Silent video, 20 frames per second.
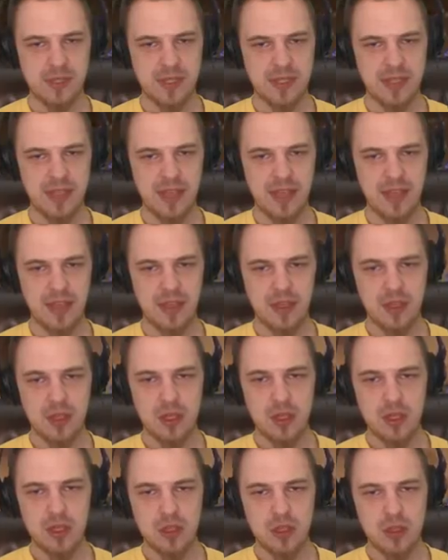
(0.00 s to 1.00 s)
was gonna die.
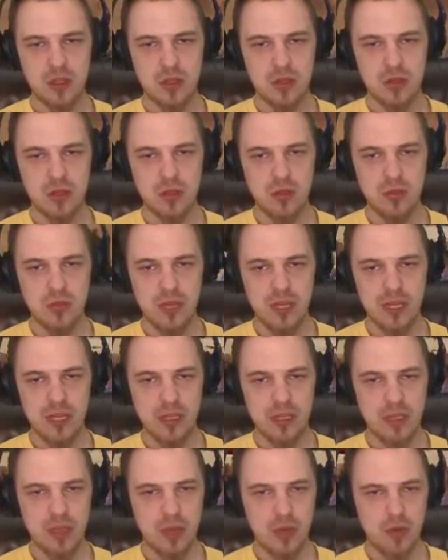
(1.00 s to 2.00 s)
No, you
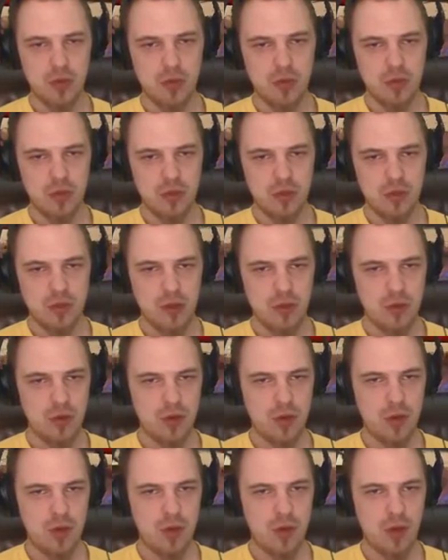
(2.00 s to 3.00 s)
Ayla, no!
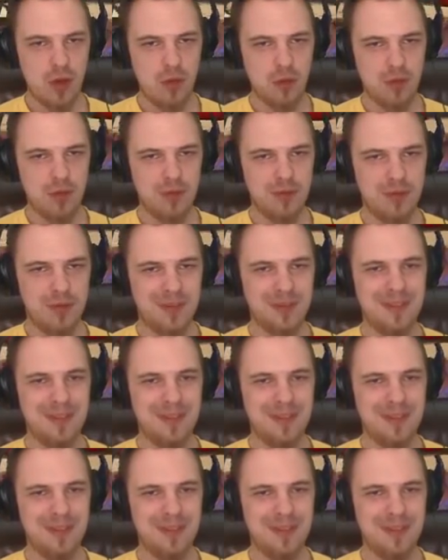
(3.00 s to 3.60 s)
No, no, no!